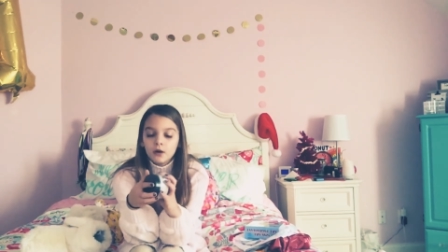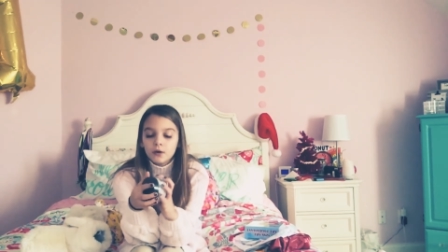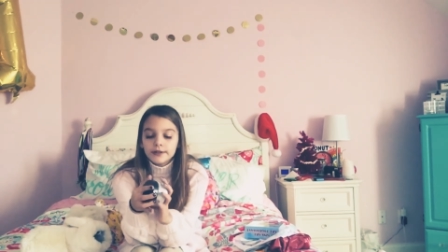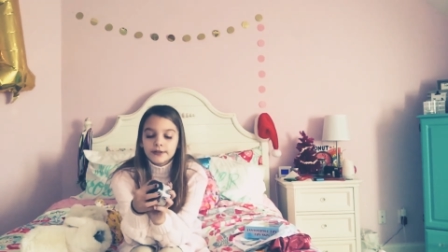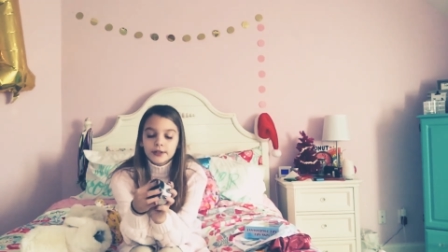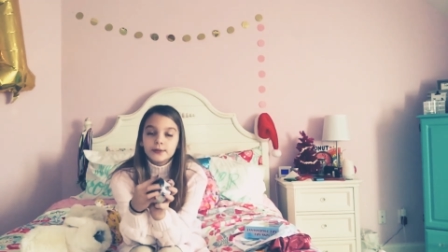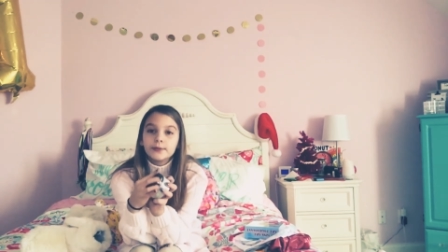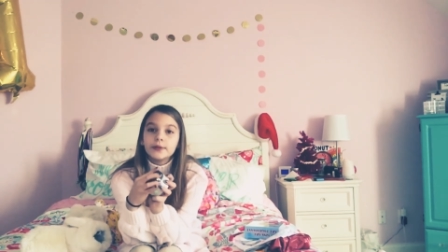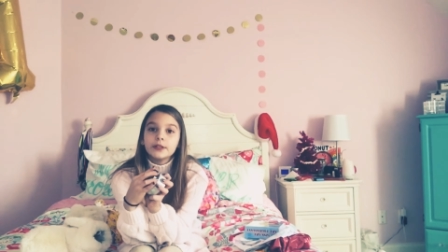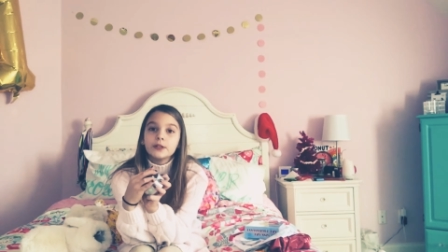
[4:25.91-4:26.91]
was this
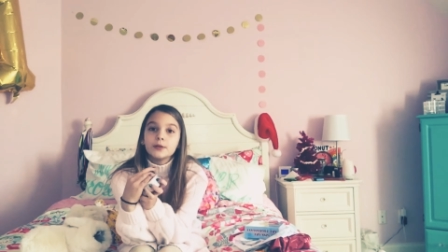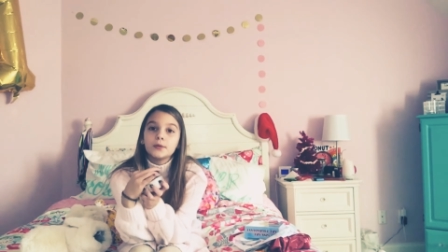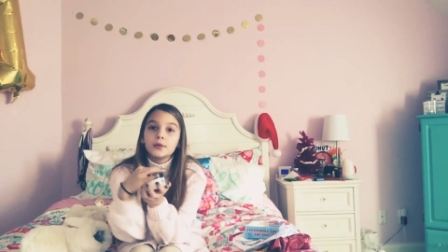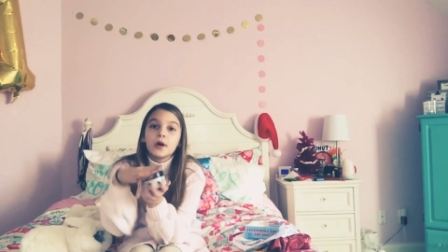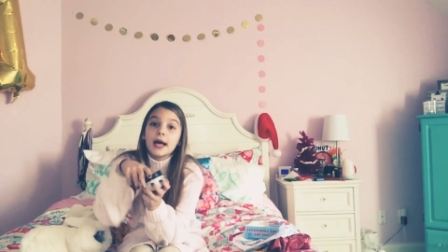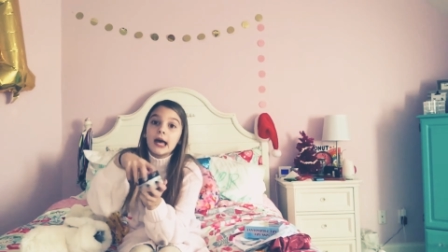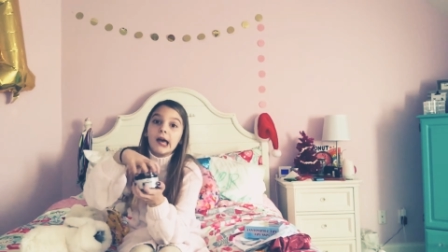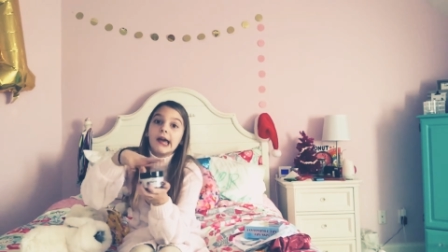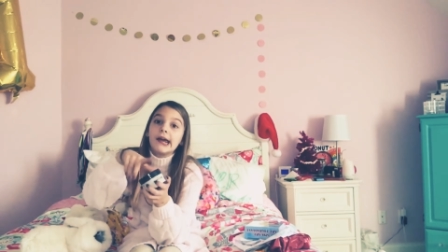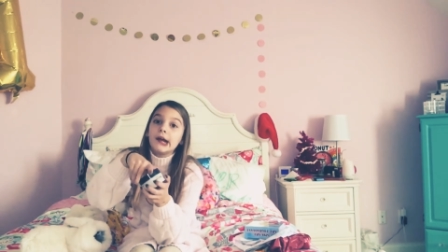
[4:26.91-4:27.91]
really cool
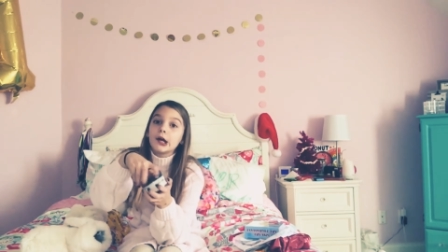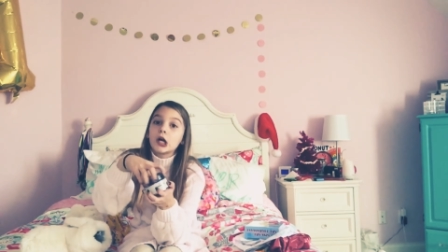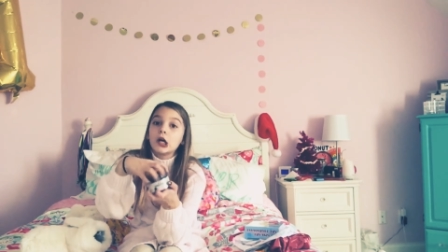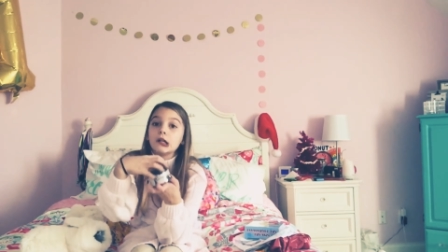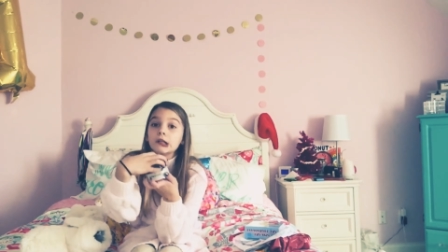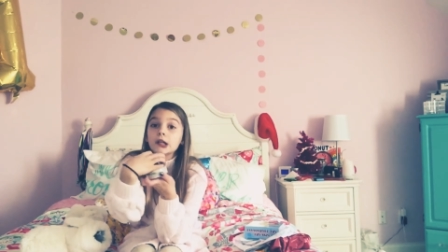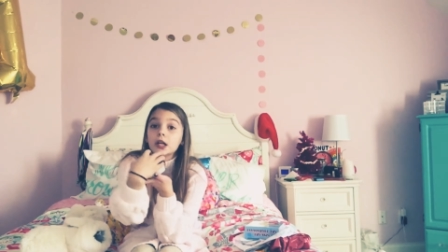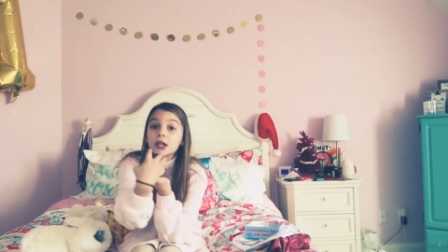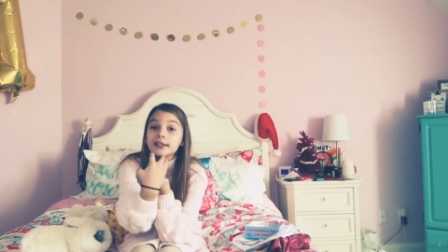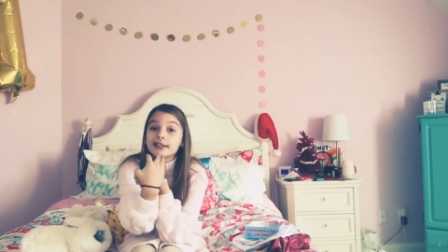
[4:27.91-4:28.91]
hair
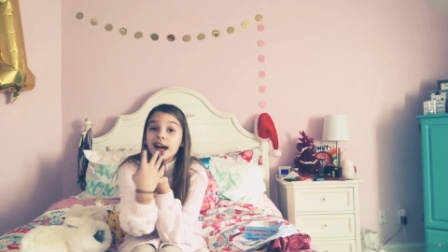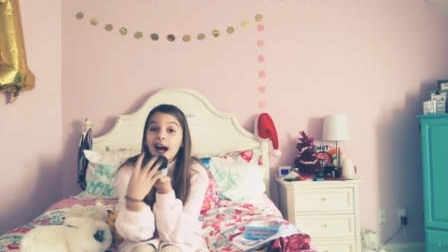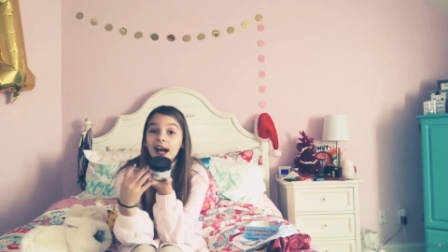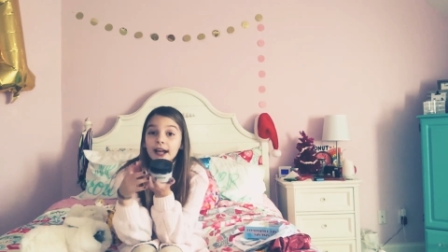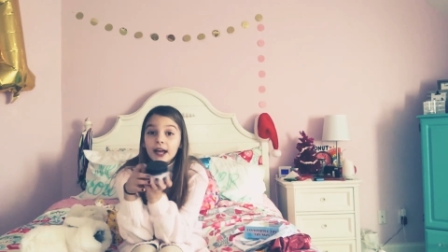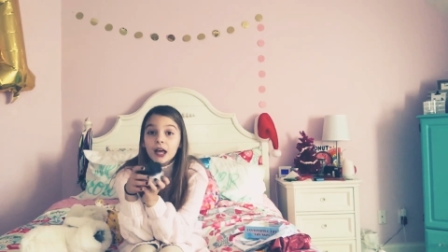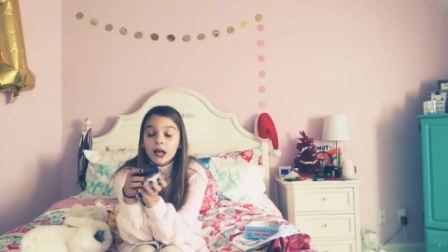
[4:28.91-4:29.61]
color dye.